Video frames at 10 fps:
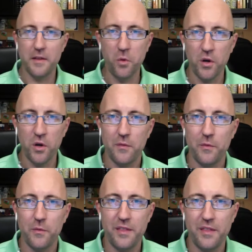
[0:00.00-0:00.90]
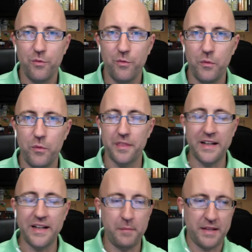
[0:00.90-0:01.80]
that we were
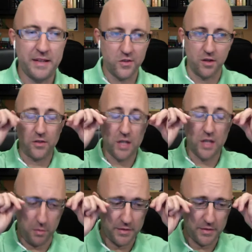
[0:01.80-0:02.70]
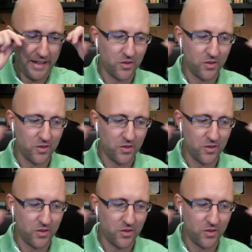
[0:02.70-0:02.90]
thinking about this the last couple of days,